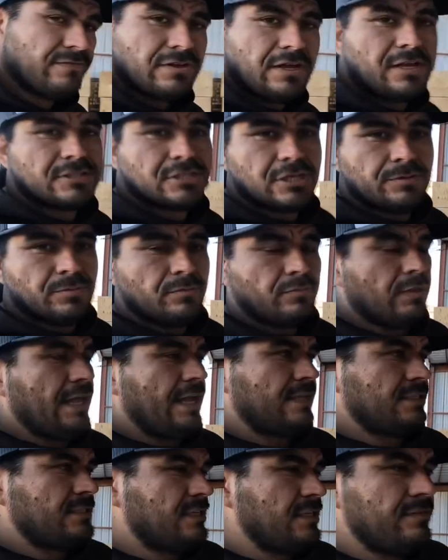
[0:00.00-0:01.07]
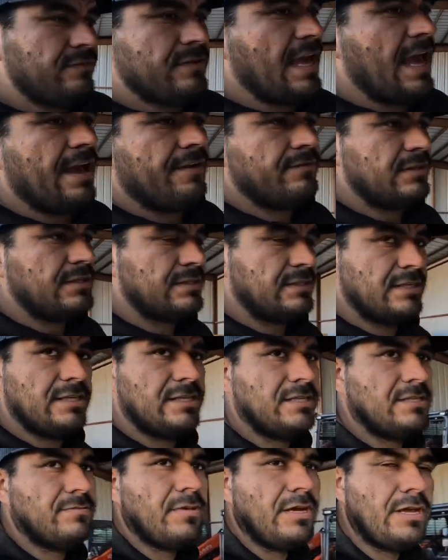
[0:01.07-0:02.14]
of all, super blessed to even have these
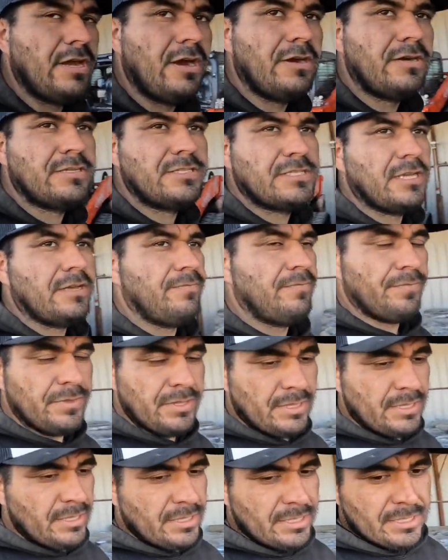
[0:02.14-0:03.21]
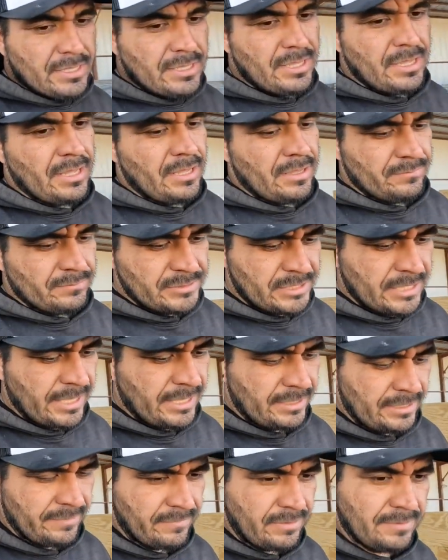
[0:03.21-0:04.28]
things in my yard. So um, just
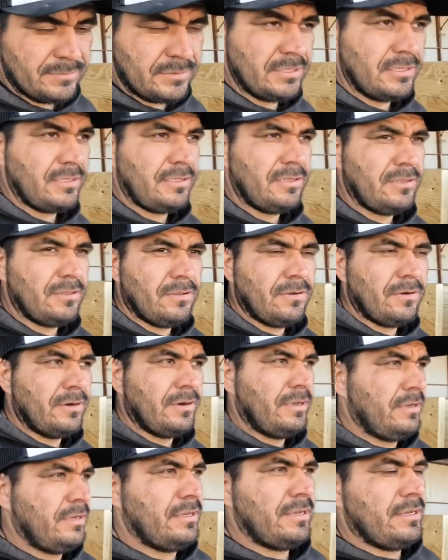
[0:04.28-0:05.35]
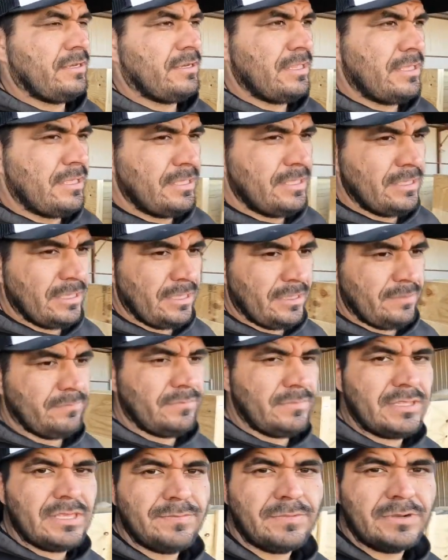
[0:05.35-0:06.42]
can't give it up to the good Lord and
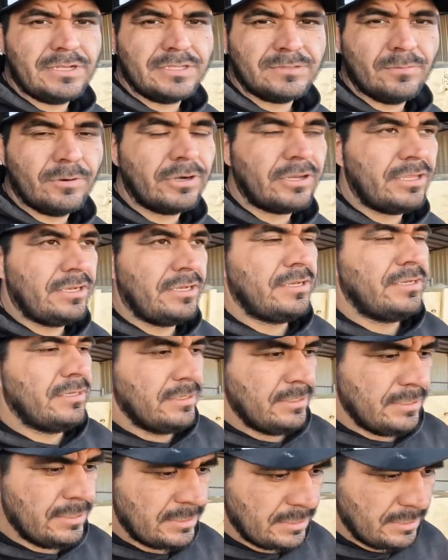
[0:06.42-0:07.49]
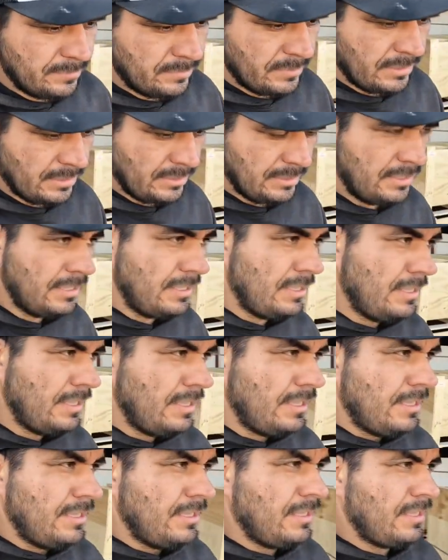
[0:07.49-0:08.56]
um, keeping us working and keeping
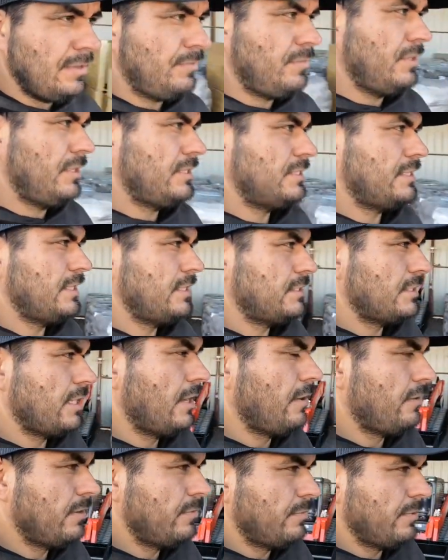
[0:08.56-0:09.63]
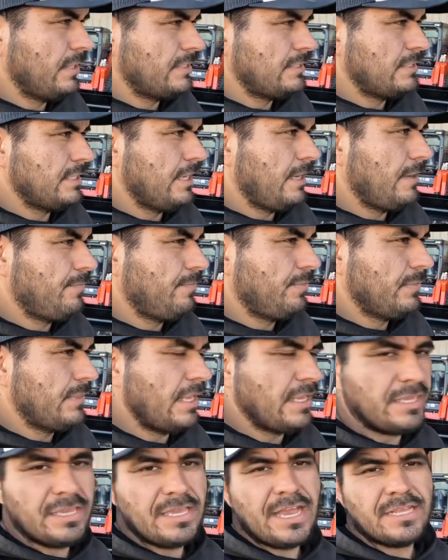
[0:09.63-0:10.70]
keeping these things going. But uh,
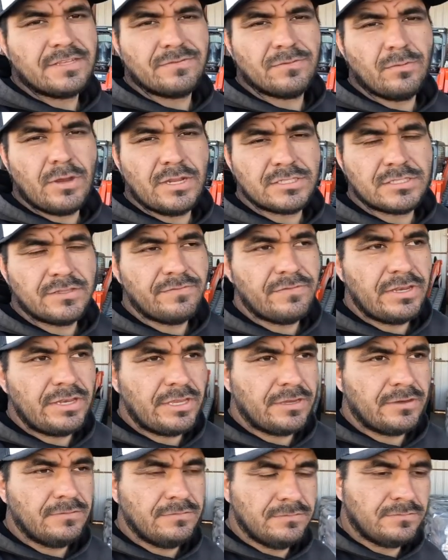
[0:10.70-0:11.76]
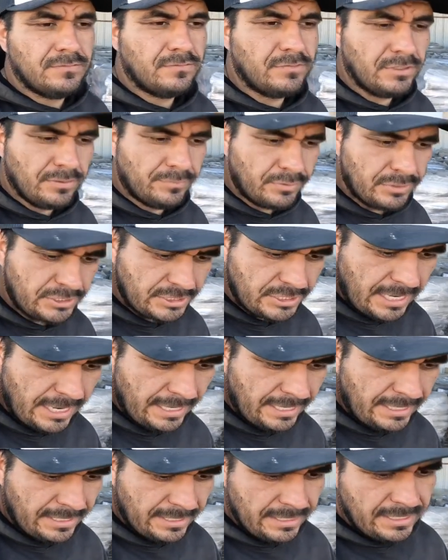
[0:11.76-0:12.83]
thank you guys for watching the video. Really appreciate
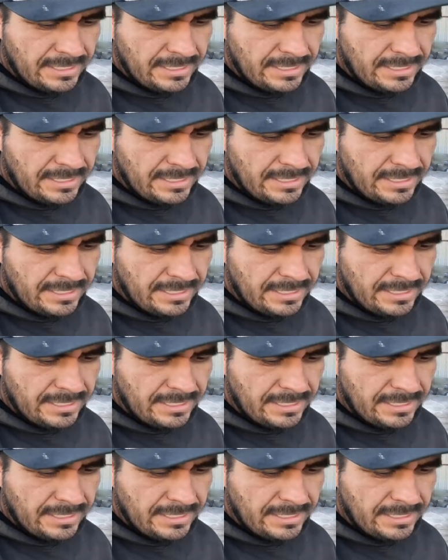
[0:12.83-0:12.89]
it.